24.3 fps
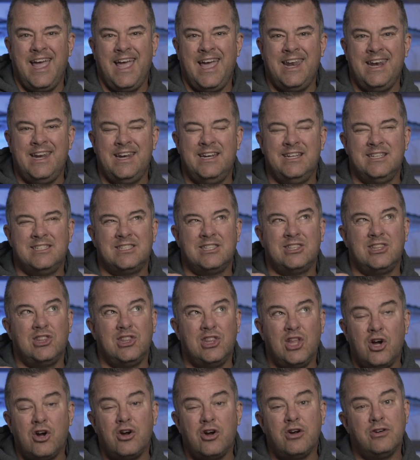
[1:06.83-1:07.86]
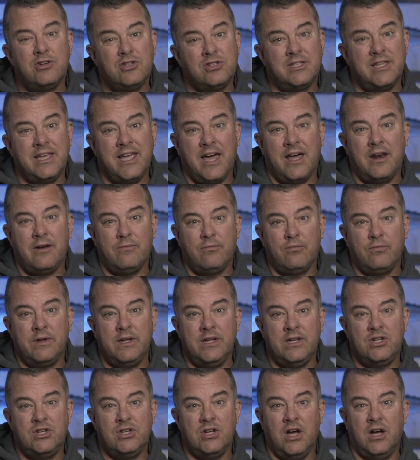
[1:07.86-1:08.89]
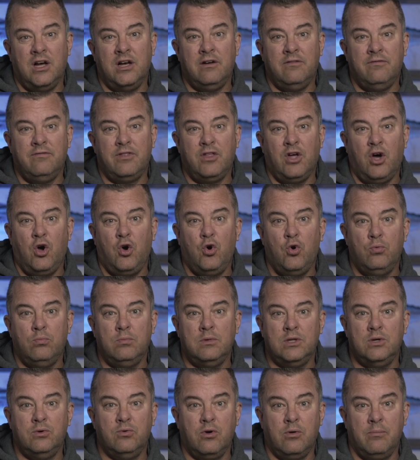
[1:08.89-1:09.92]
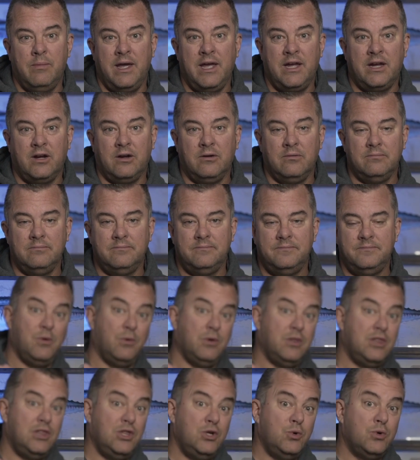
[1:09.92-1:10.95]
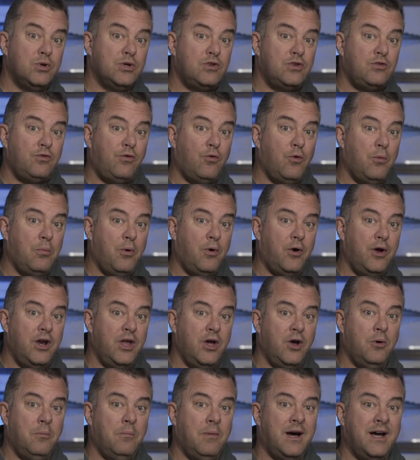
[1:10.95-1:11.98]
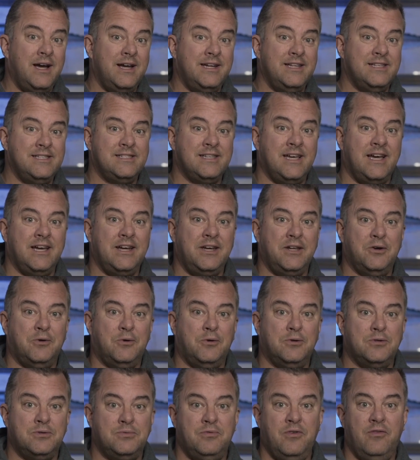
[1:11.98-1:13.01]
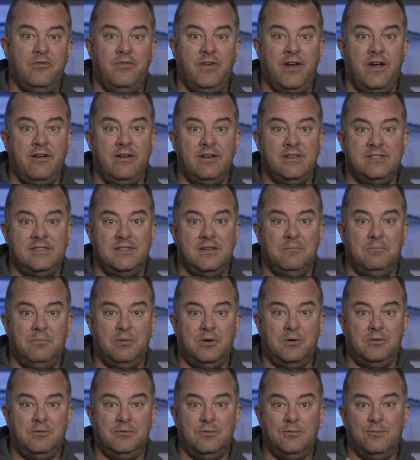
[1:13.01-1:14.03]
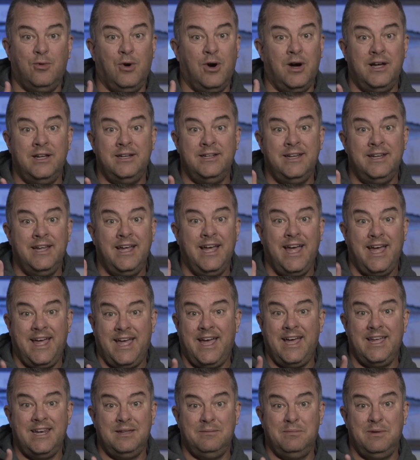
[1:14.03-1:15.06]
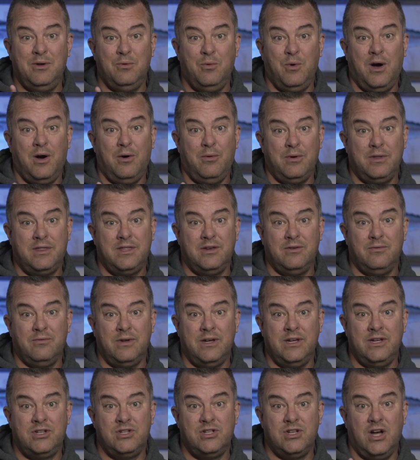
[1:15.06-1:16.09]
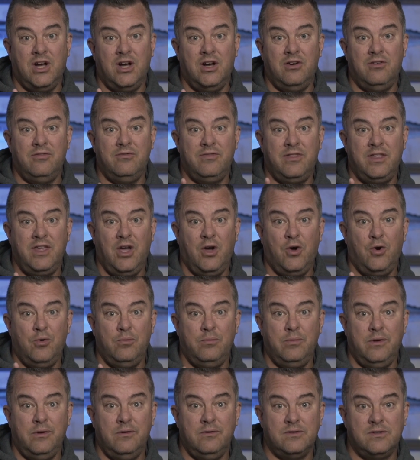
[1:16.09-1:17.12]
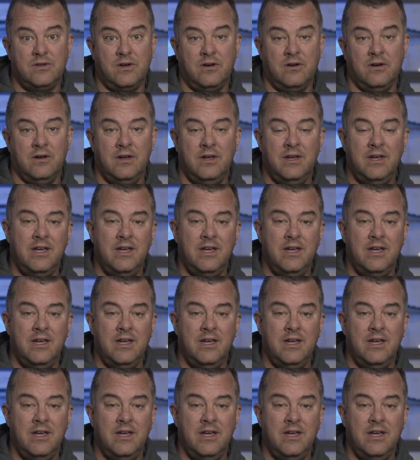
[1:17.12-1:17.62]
and it is largely out of reach of the home lure maker. So with Lures 4.0, my design goals were very simple. One, had to be well within reach of the home user.